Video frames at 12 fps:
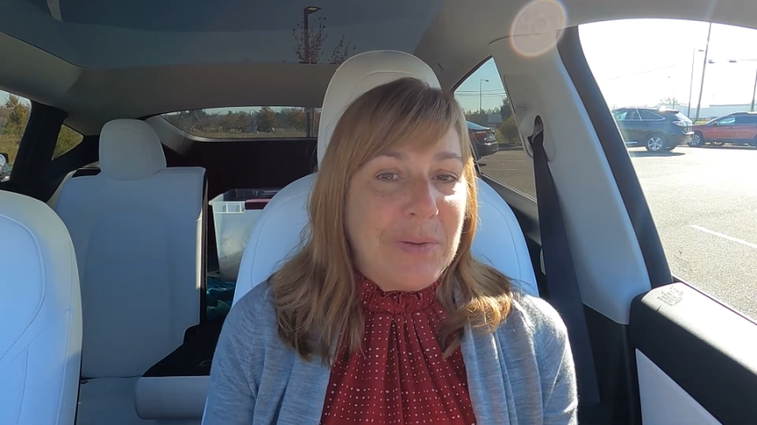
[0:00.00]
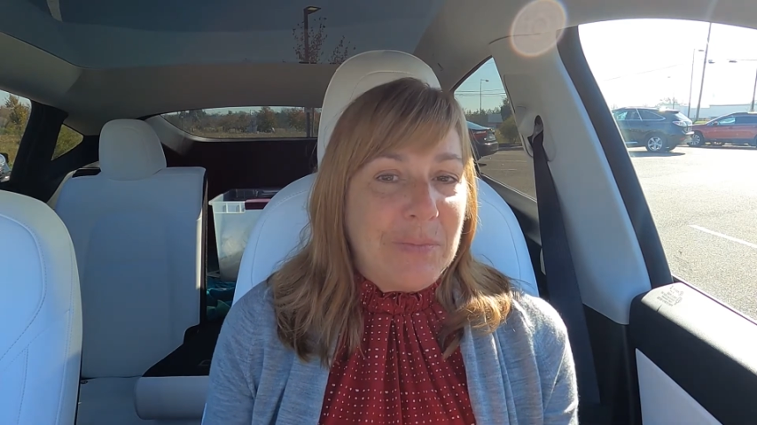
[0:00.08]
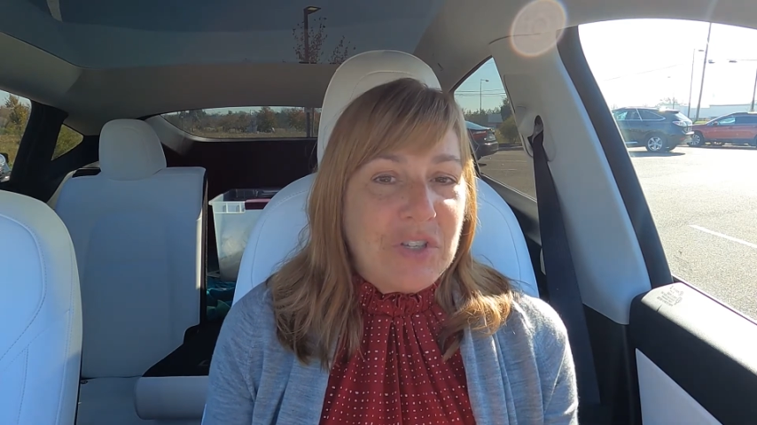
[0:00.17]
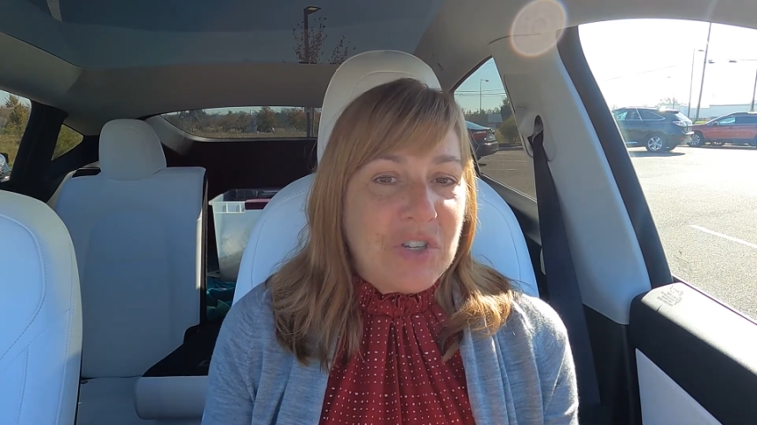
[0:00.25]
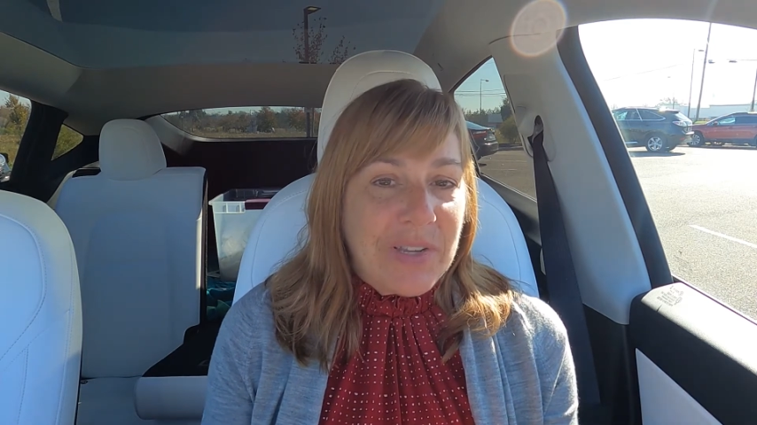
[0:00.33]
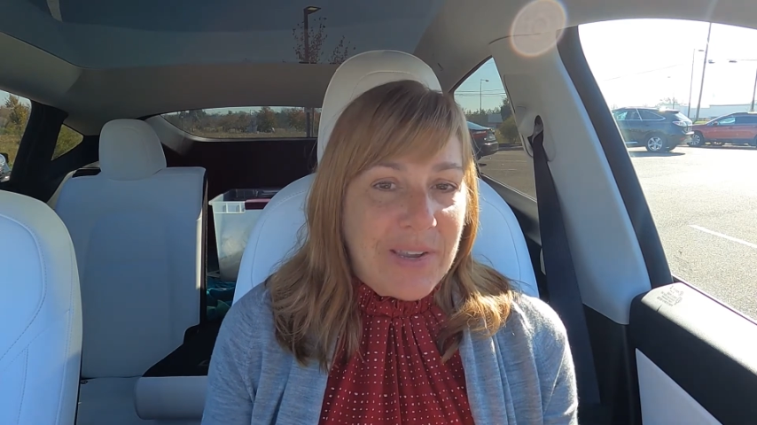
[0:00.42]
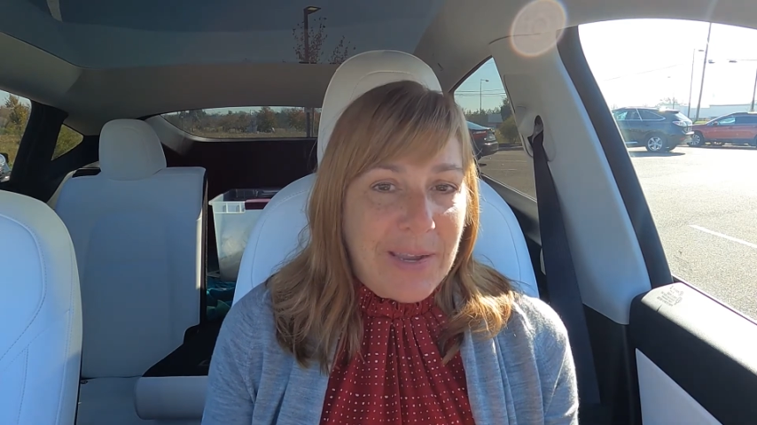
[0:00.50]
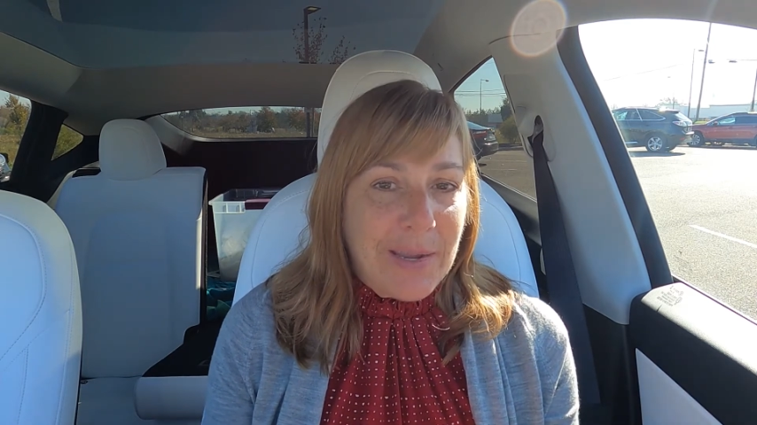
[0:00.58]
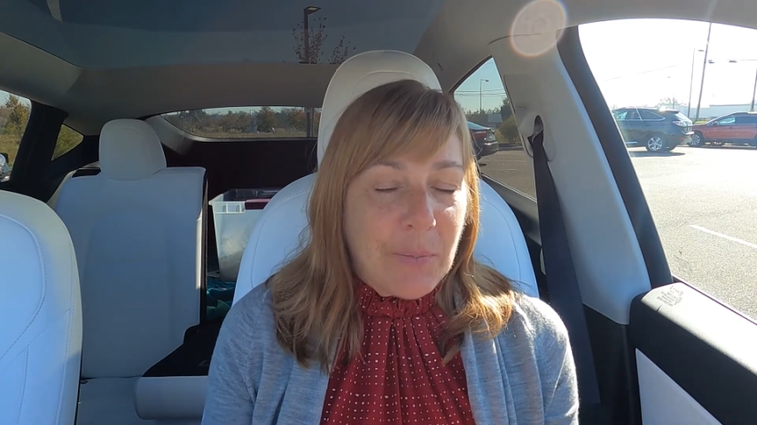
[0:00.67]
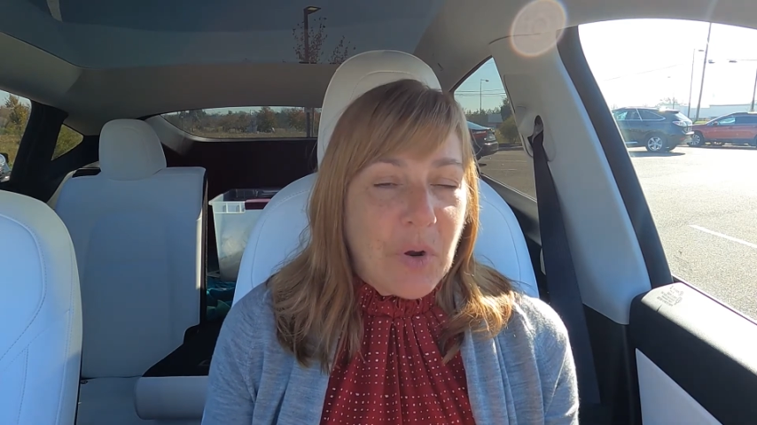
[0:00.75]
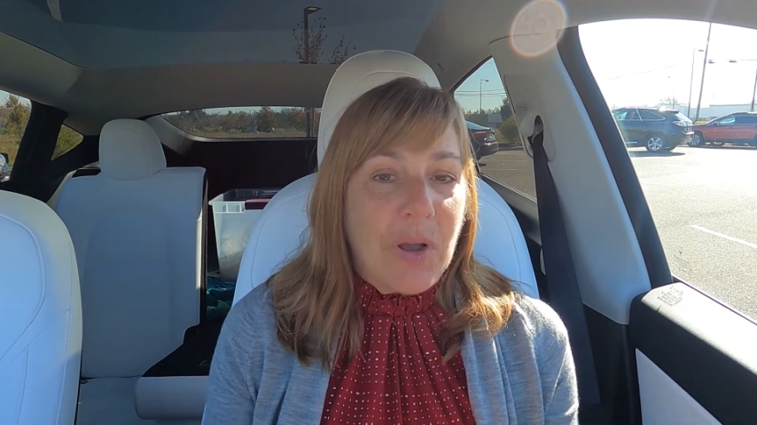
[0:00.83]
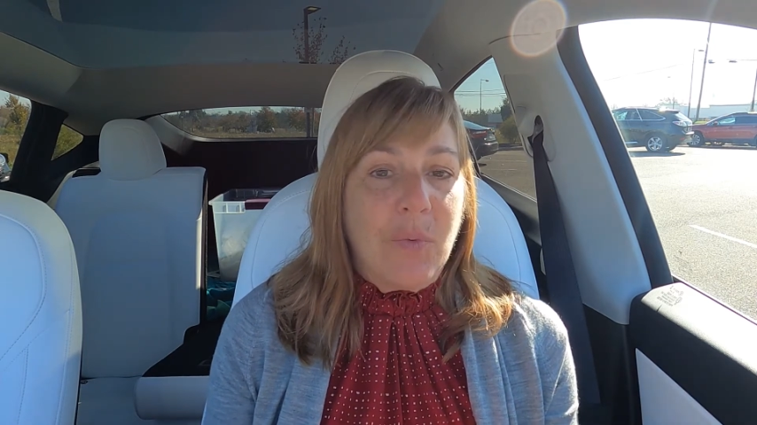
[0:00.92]
imaging
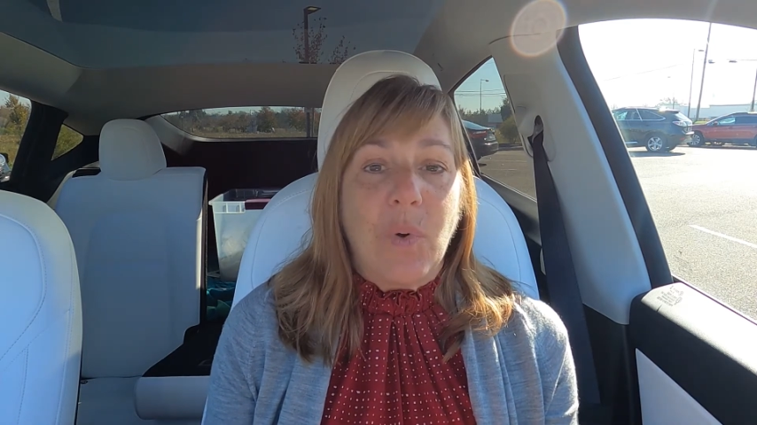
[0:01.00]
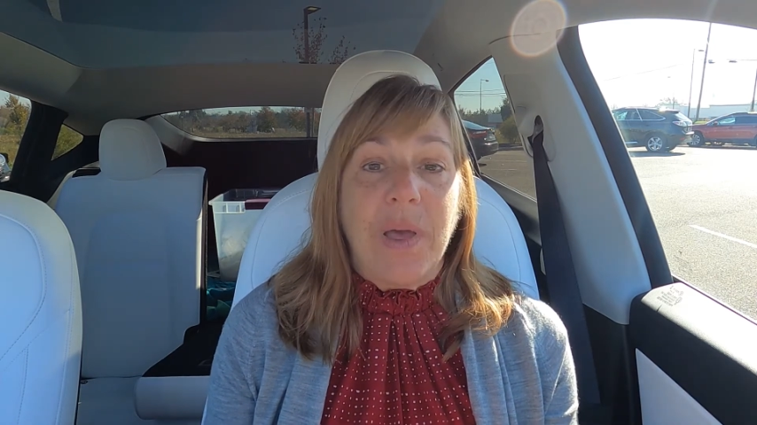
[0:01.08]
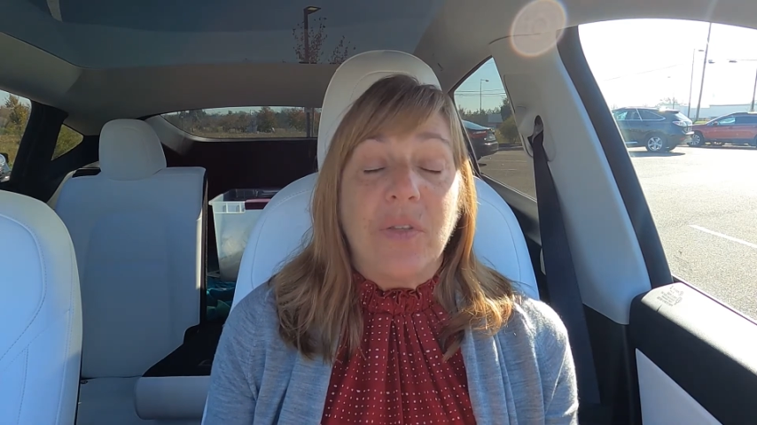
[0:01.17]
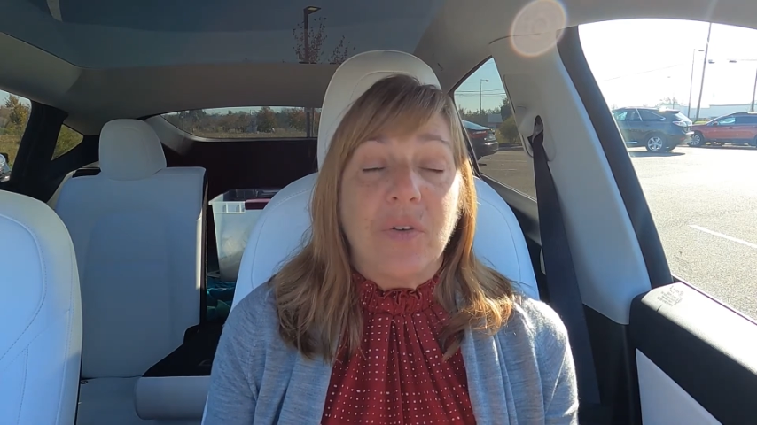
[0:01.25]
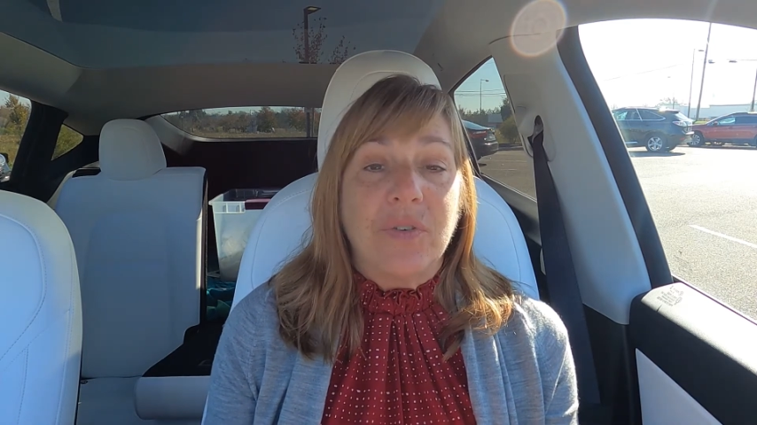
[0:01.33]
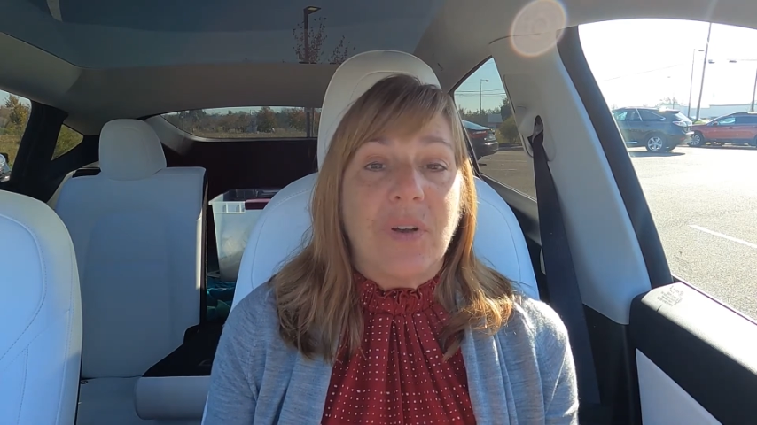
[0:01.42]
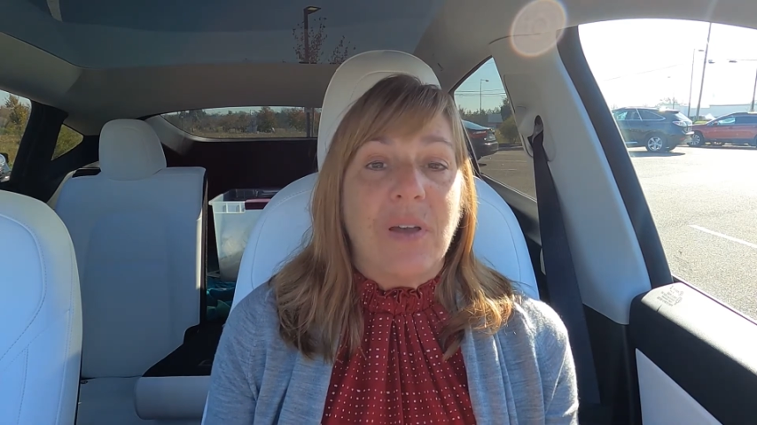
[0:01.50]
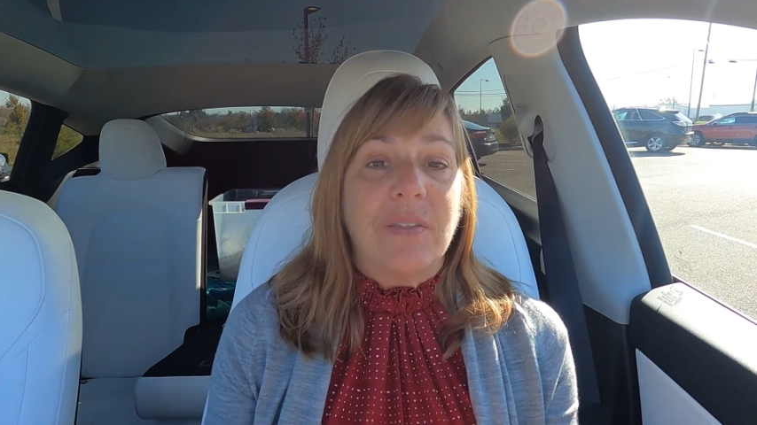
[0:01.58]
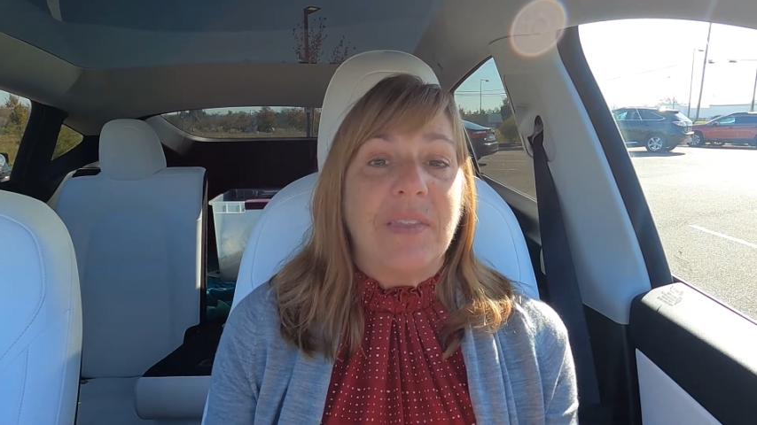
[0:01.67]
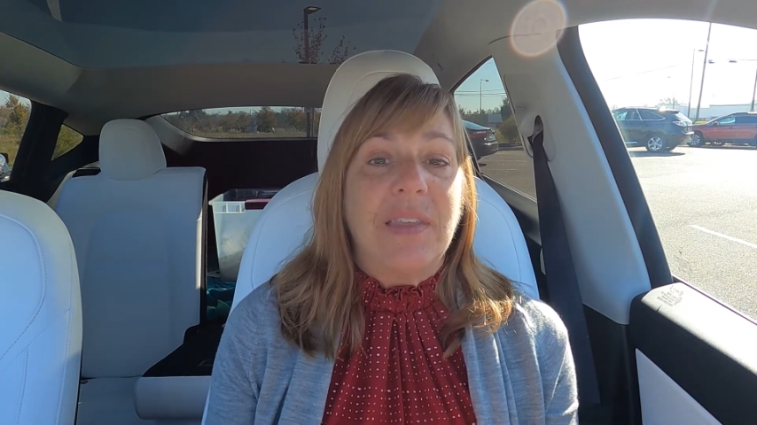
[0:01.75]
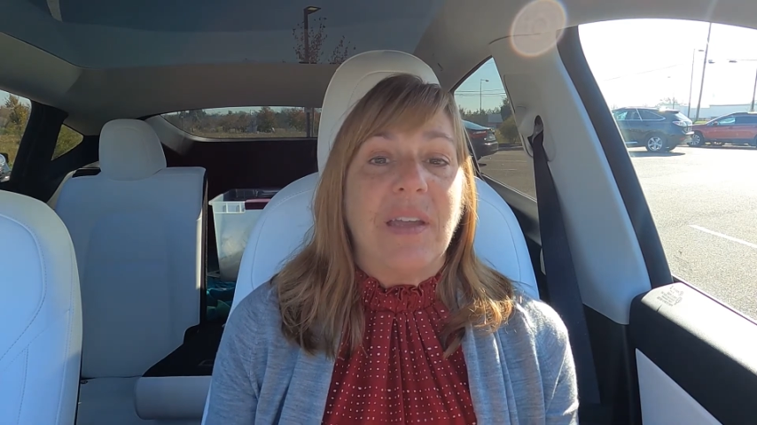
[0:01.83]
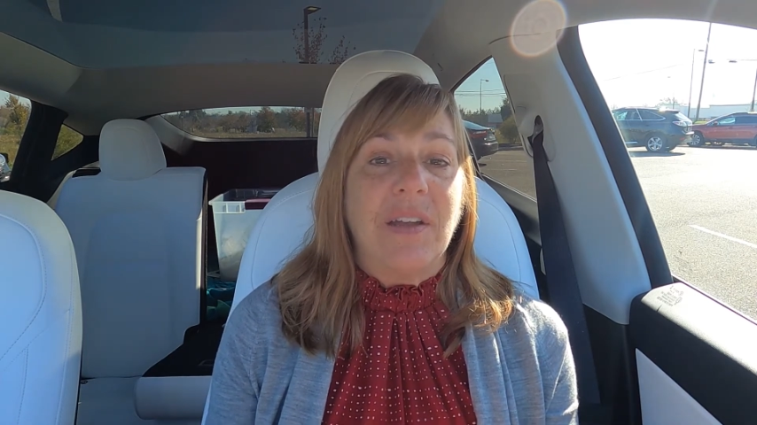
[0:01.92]
camera whether or not the